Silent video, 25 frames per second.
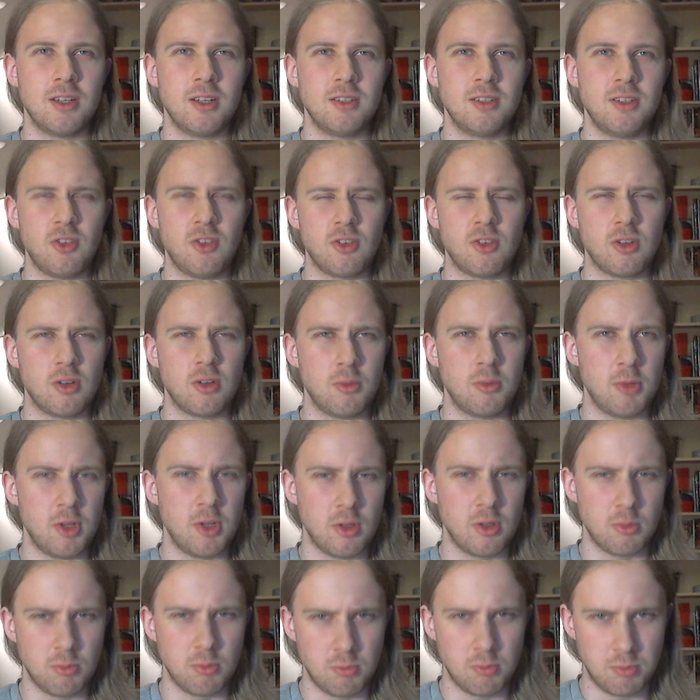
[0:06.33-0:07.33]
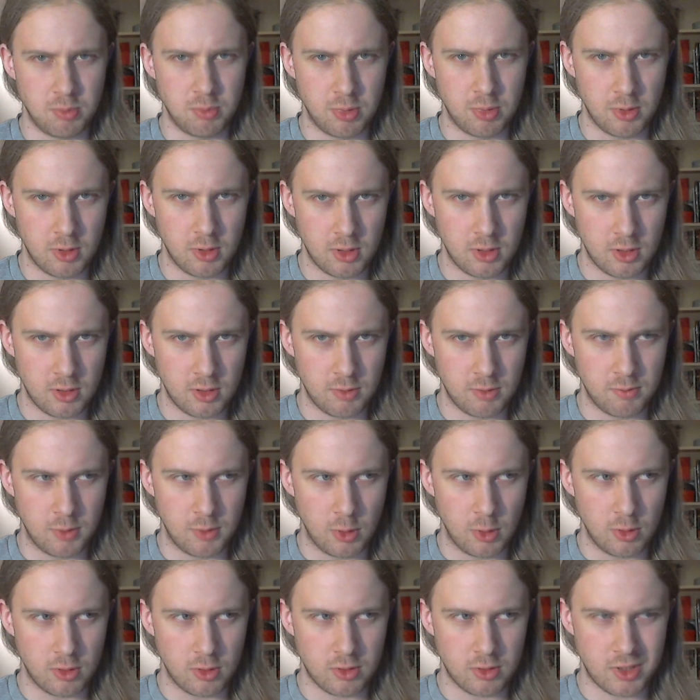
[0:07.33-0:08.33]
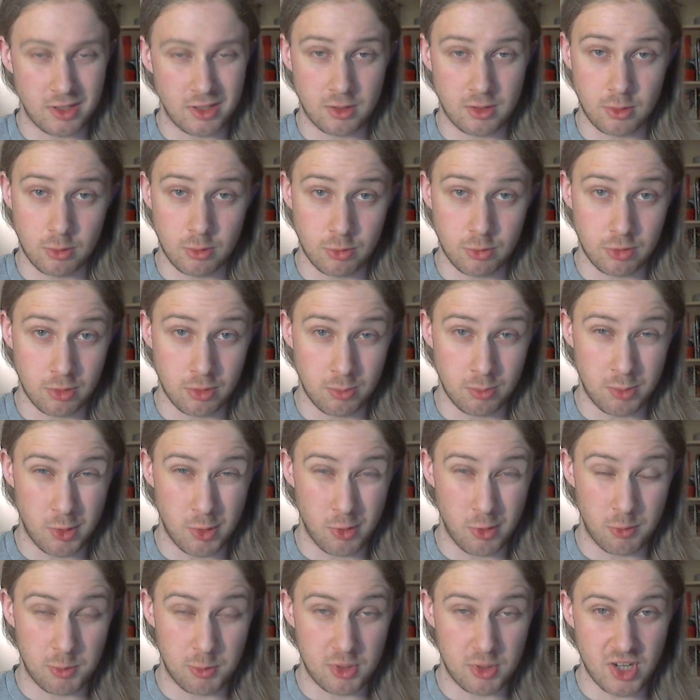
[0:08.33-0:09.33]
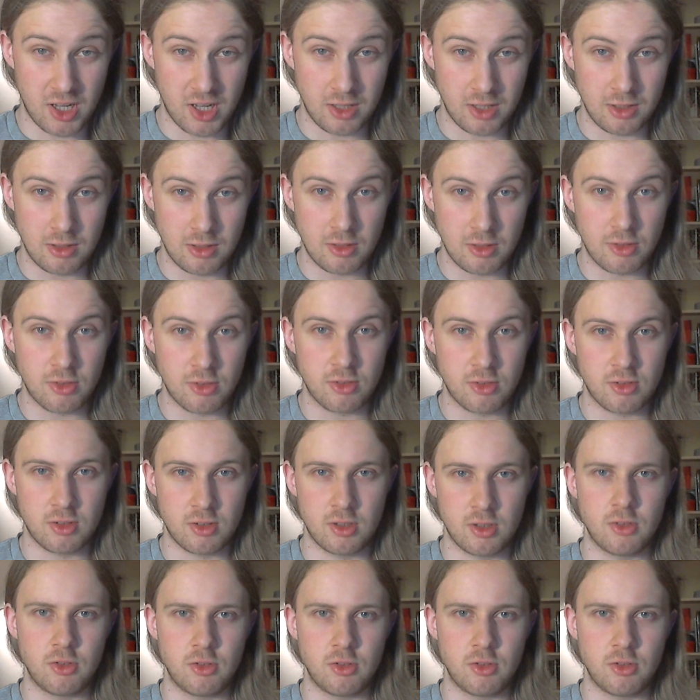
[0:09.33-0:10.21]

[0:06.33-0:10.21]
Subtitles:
This is going to be on the vlog that goes on both my channels,